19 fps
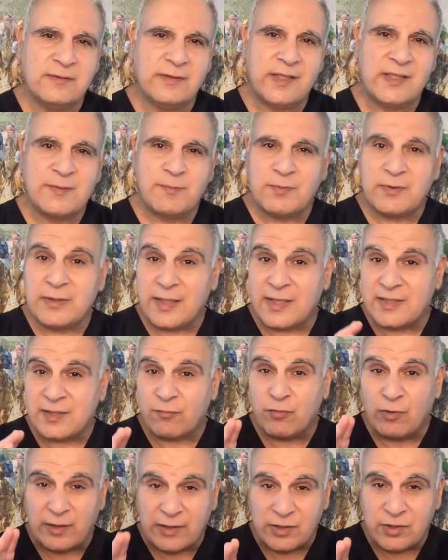It's, it's a
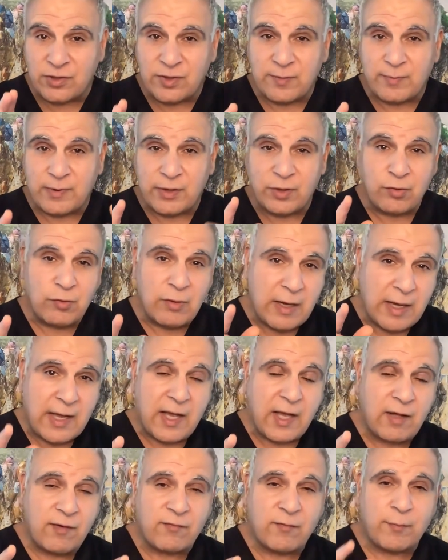relationship that you
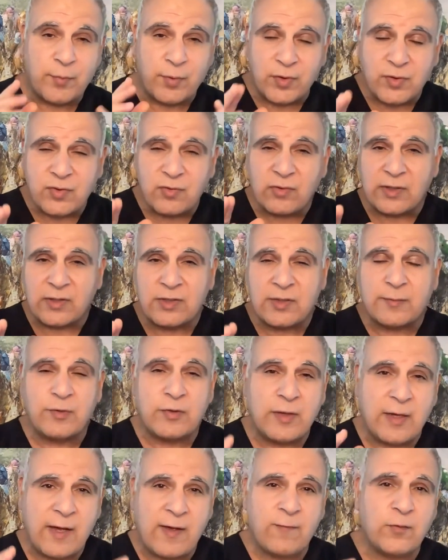have, a personal relationship you
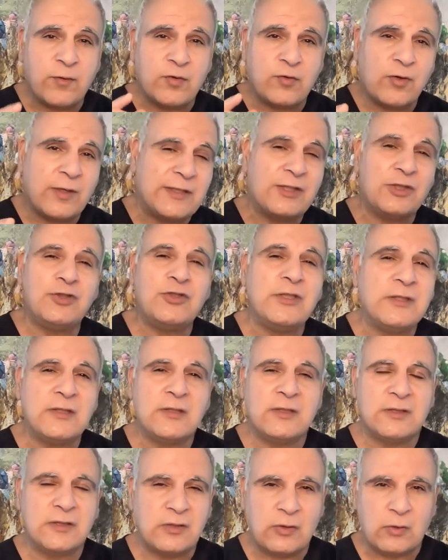have with Christ
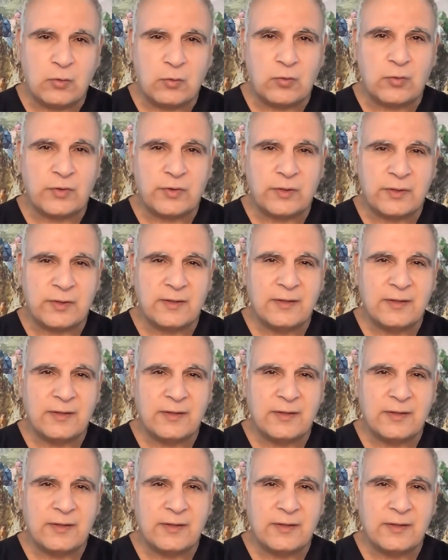Jesus the Lord.